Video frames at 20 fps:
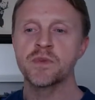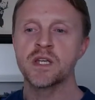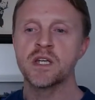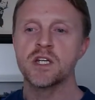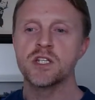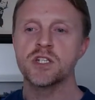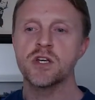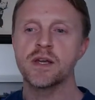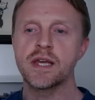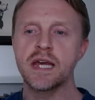
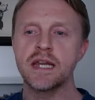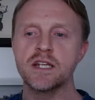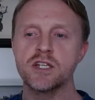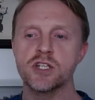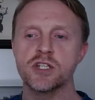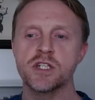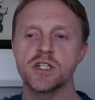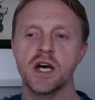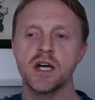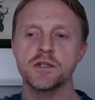So again, it just
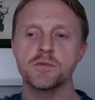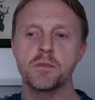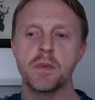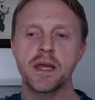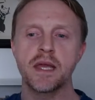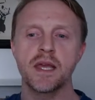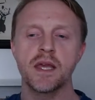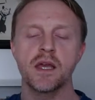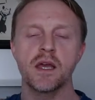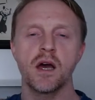starts
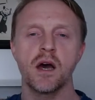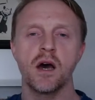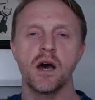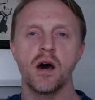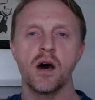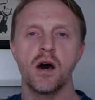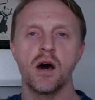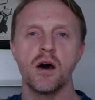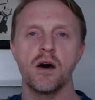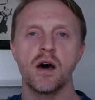making
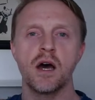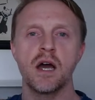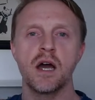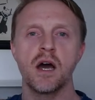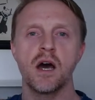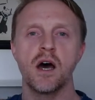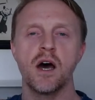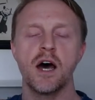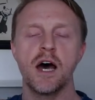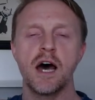our
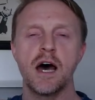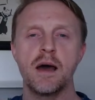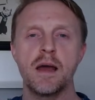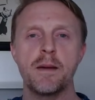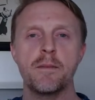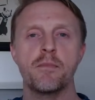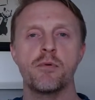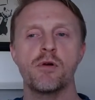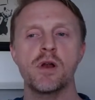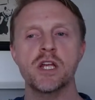
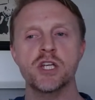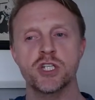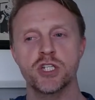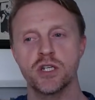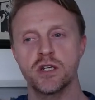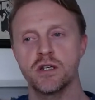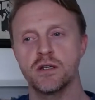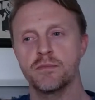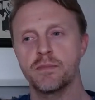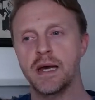
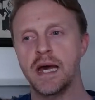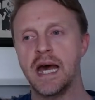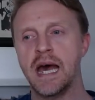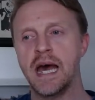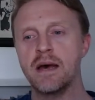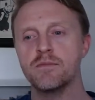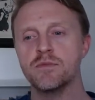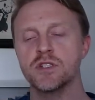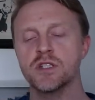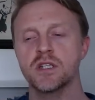impression,
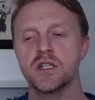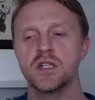perhaps,